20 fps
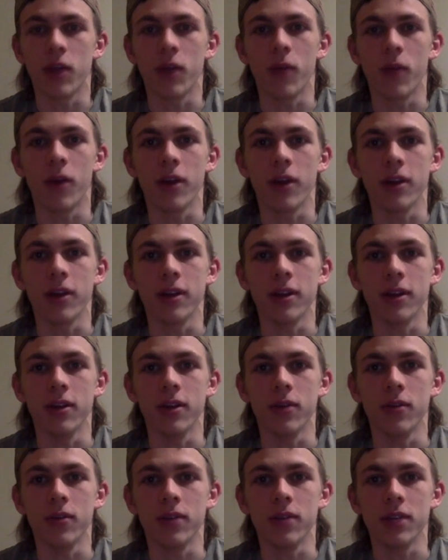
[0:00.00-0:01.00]
wanted to
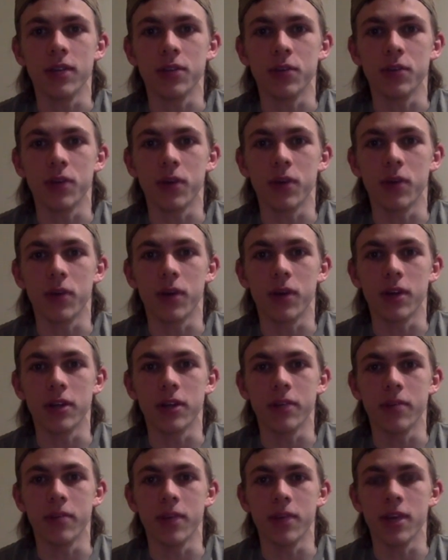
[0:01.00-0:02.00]
do. That's what I wanted
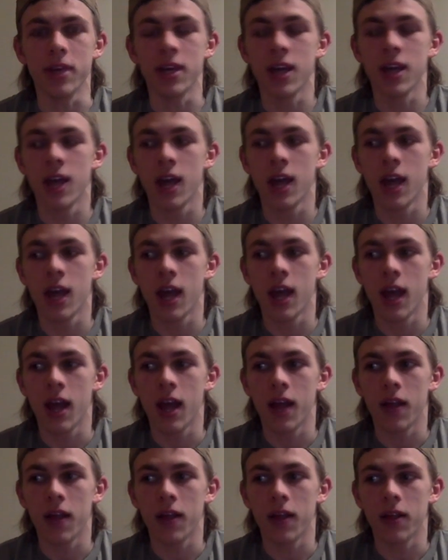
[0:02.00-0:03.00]
to be.
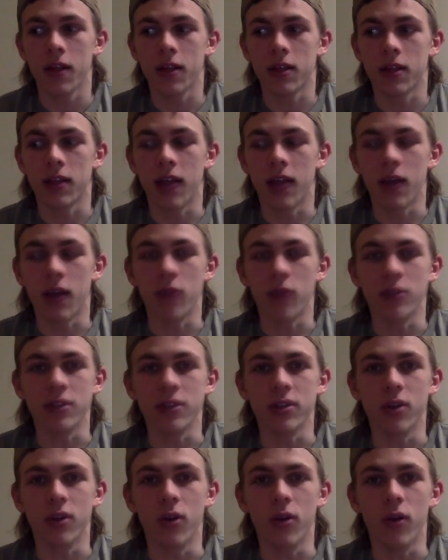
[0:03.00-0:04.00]
That was
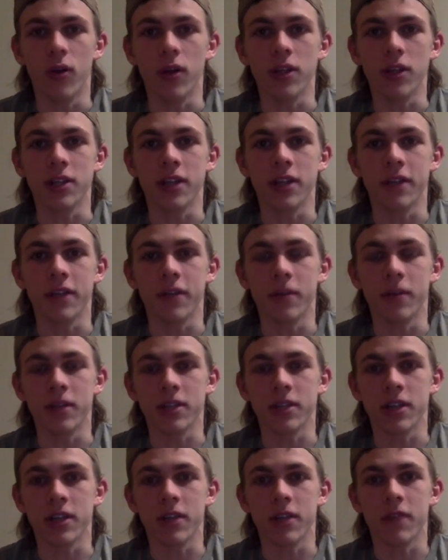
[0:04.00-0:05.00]
the goal I set for
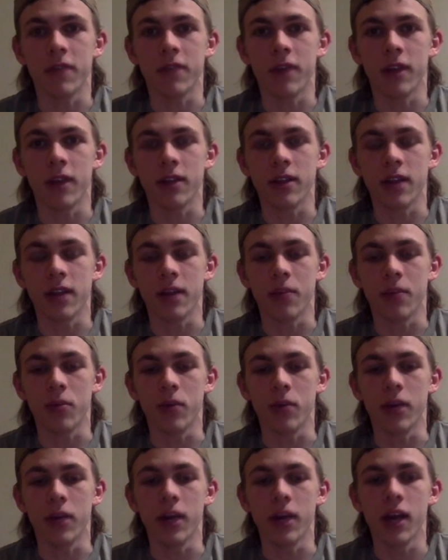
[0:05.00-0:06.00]
myself at that
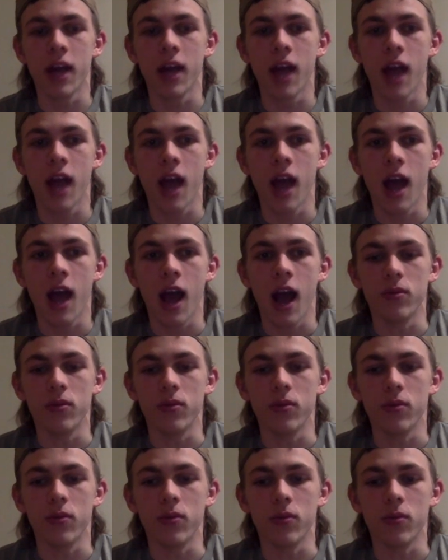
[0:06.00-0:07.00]
point.
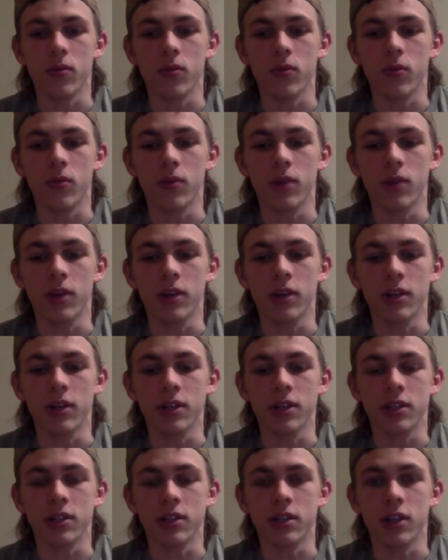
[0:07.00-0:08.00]

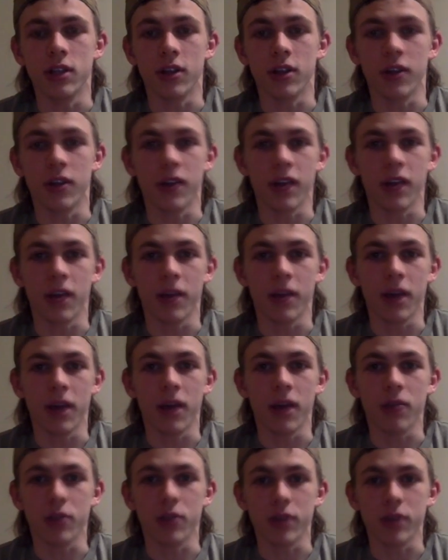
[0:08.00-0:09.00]
Was younger than I am now.
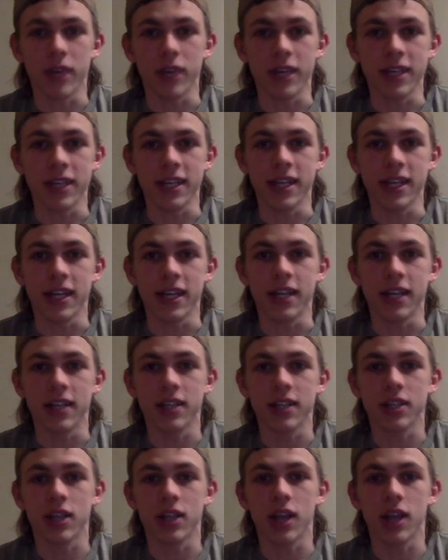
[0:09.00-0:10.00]
I was only 18
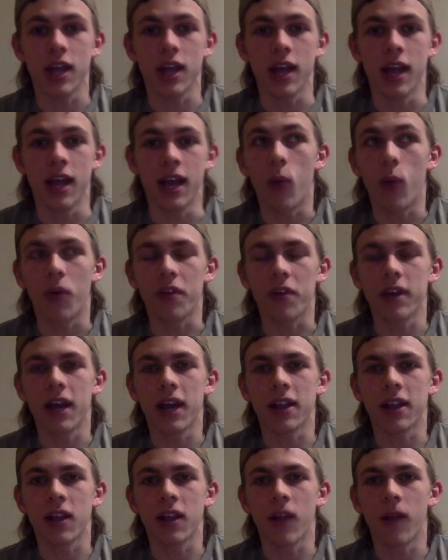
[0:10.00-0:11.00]
and wasn't
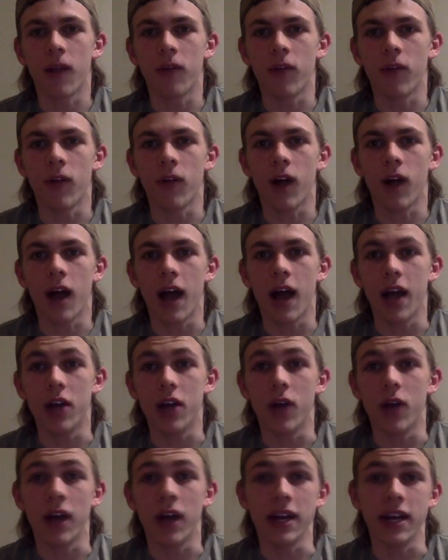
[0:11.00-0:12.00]
at the level I
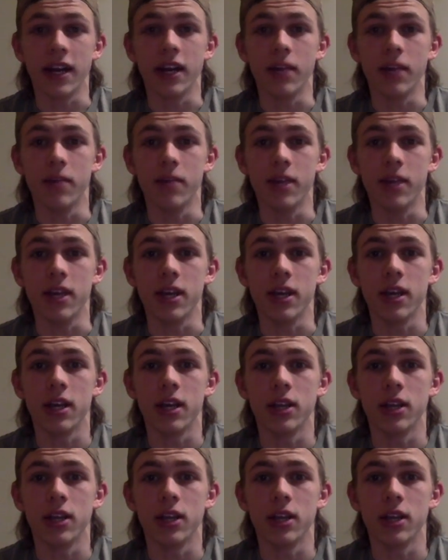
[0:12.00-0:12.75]
knew I needed to be